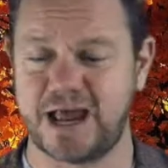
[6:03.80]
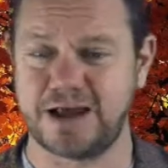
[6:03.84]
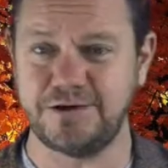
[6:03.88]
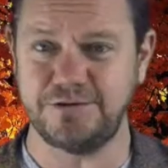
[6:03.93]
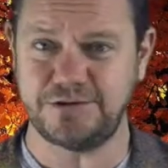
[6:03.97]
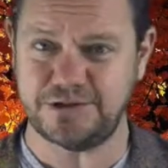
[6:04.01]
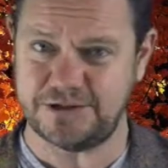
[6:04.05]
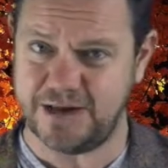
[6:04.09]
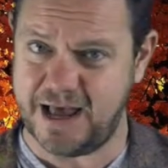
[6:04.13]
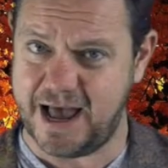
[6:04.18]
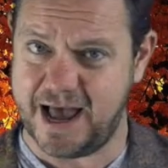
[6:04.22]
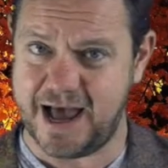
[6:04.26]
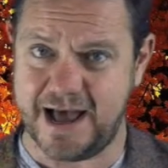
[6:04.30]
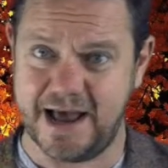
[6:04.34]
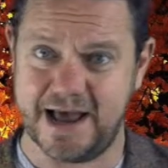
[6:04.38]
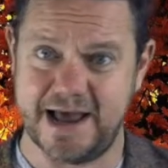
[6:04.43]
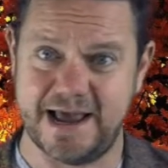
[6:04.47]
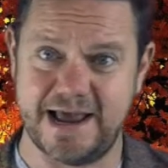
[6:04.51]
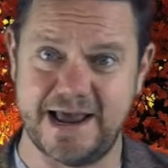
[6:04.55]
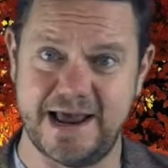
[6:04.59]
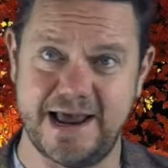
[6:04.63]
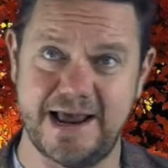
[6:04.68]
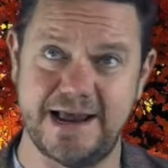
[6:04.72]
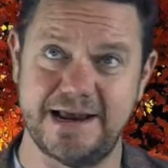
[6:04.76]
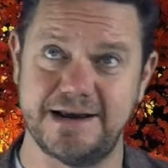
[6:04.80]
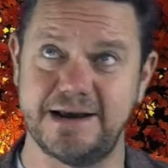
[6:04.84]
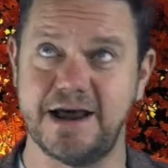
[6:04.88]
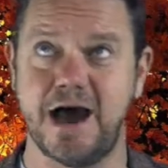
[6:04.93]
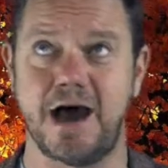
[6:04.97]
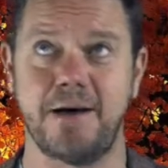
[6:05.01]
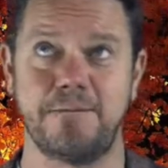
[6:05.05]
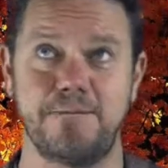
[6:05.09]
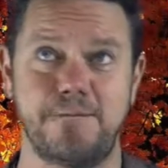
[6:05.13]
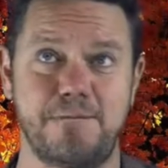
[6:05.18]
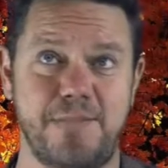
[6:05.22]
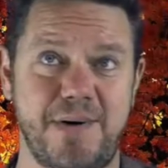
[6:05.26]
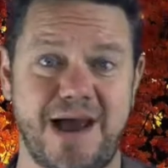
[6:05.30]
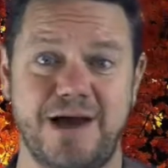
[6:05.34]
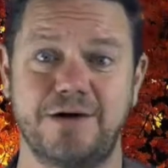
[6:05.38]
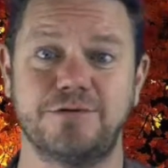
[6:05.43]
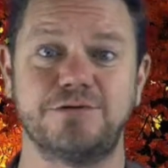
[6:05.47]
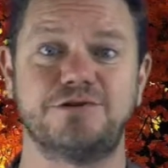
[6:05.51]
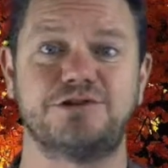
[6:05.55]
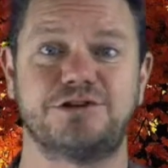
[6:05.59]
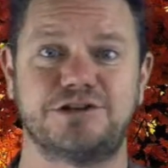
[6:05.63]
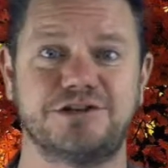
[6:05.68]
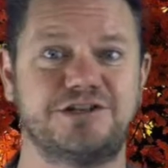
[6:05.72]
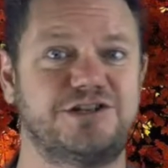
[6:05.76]
out in
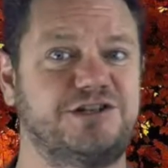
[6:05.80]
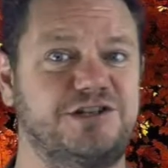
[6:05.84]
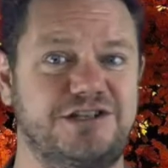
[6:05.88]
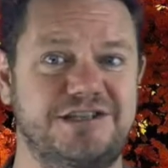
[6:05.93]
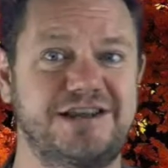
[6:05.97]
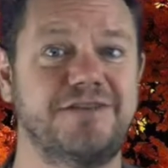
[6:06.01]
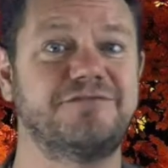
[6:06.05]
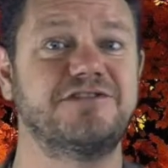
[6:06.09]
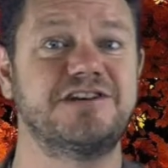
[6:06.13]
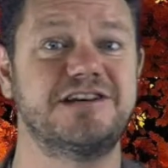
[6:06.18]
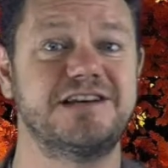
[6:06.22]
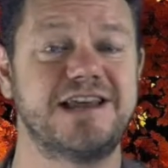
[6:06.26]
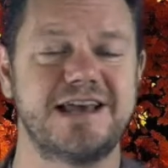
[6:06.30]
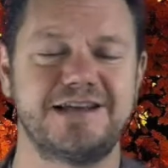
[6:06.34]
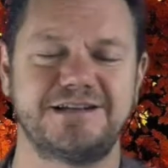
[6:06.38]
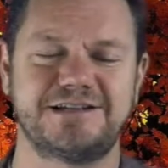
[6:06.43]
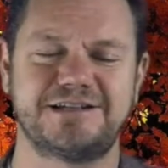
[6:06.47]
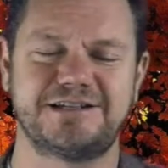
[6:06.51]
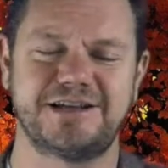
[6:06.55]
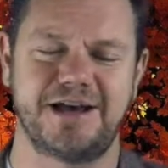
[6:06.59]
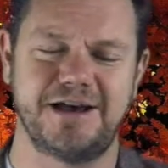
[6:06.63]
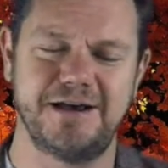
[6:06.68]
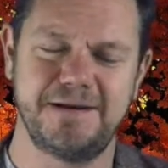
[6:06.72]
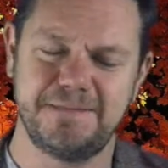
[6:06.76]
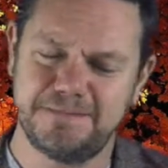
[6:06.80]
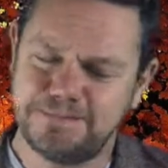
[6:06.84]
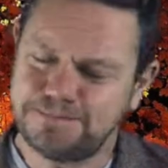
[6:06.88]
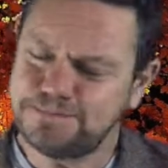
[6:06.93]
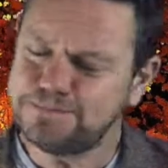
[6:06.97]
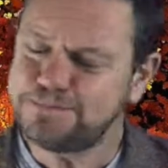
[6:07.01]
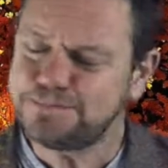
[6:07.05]
about 7 days' time.